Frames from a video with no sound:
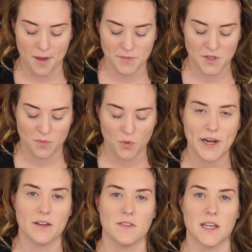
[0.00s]
So the
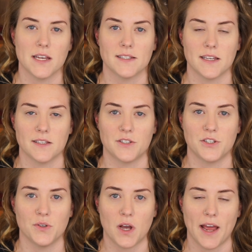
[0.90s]
point of this is
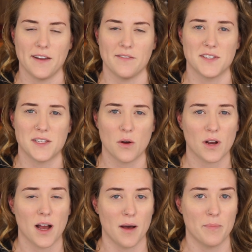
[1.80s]
to kind of
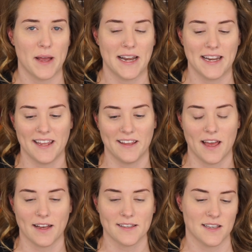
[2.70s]
soak up any
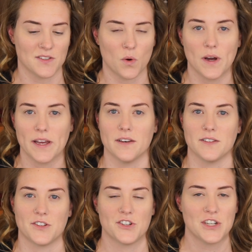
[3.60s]
excess
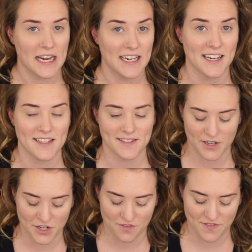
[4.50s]
oils or shininess
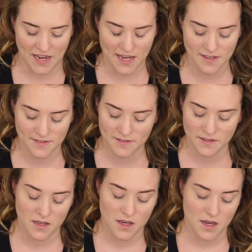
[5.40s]
on your face.
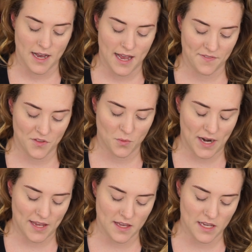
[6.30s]
And the
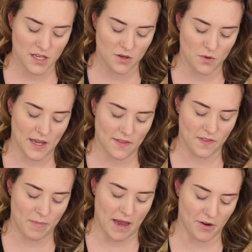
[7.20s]
way that you get
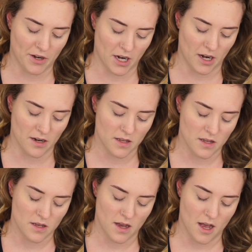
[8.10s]
the powder
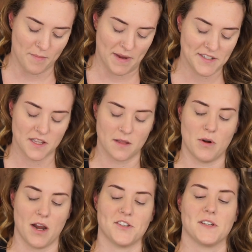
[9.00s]
into the
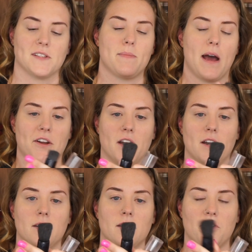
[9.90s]
brush, because
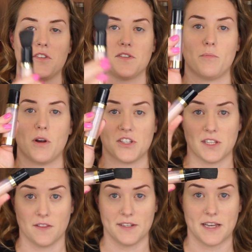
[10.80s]
the brush is
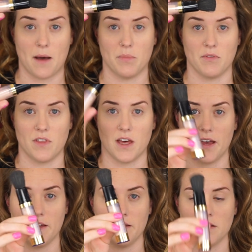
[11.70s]
on the top of
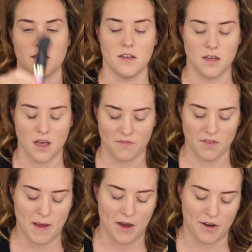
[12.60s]

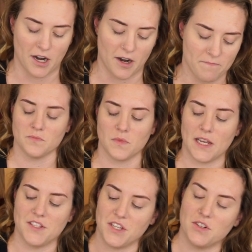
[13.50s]
the powder,
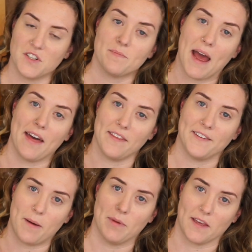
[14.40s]
is you just pat the
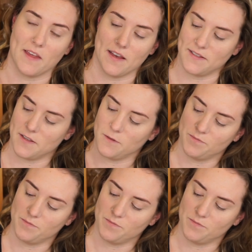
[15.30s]
top like this,